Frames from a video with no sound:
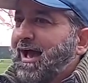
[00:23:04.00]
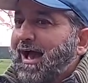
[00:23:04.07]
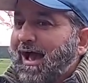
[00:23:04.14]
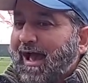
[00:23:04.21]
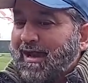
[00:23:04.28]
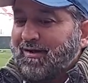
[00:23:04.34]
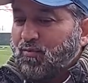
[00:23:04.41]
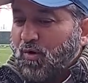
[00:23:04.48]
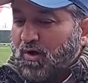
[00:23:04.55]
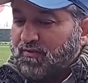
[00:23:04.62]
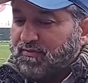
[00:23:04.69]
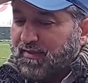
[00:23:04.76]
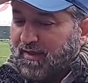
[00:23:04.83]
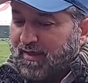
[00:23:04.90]
and
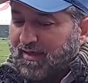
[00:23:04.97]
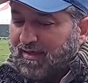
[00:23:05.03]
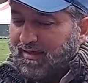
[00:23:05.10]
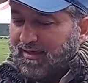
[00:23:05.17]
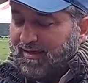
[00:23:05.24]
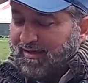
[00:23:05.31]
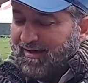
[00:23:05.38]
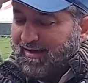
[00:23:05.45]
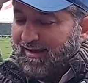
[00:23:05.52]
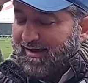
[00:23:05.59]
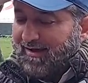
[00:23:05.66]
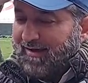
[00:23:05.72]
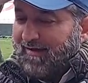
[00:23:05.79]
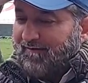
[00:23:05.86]
what the
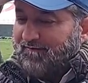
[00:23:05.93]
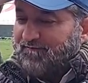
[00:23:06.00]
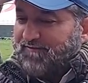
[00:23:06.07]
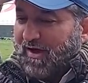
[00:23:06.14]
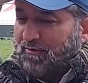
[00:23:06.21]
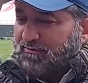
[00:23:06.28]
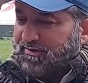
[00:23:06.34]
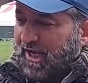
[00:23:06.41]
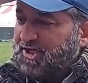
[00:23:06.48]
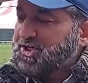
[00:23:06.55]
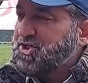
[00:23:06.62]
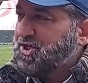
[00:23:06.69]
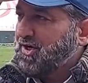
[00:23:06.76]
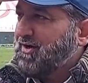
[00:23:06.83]

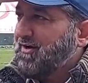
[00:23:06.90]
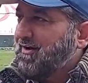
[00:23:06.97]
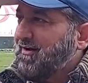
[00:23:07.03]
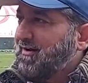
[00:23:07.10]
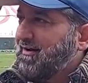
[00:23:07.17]
foundation